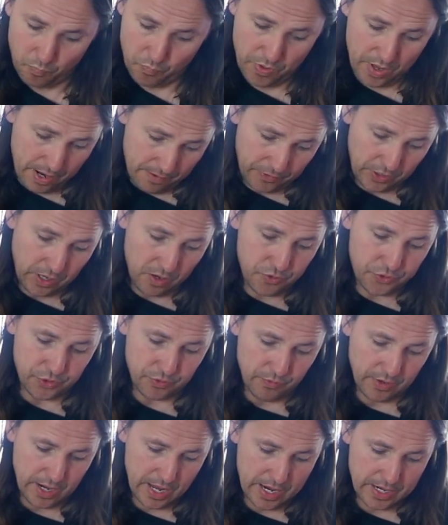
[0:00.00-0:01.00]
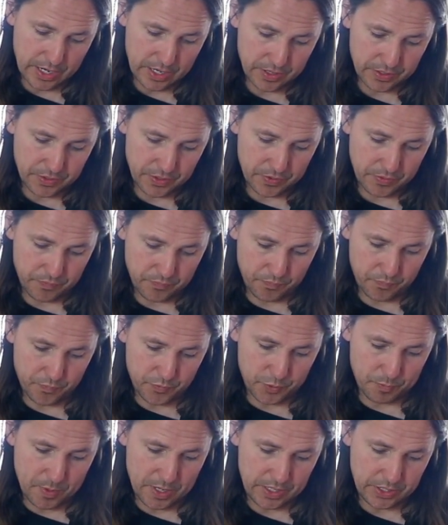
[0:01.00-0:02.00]
They have closely related
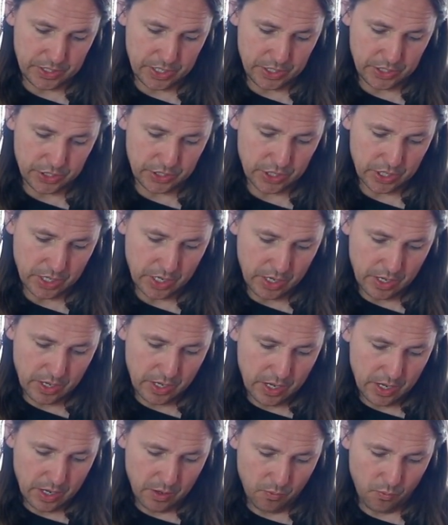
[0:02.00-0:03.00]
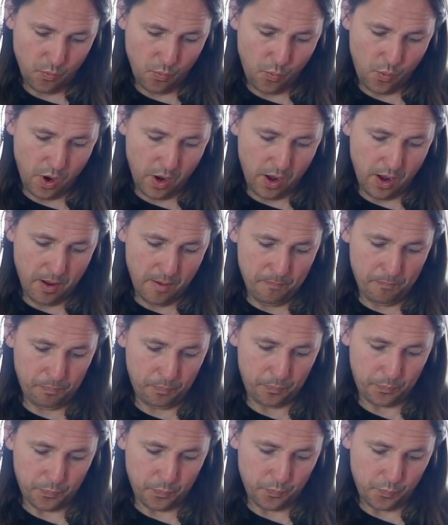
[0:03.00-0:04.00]
species
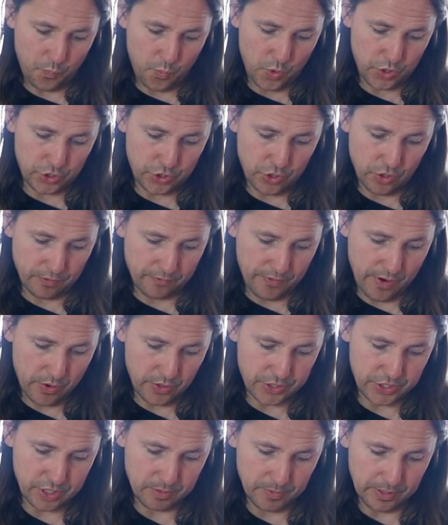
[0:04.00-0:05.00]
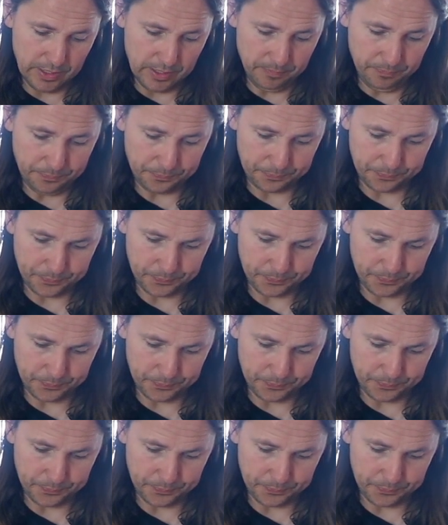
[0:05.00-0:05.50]
which look very similar,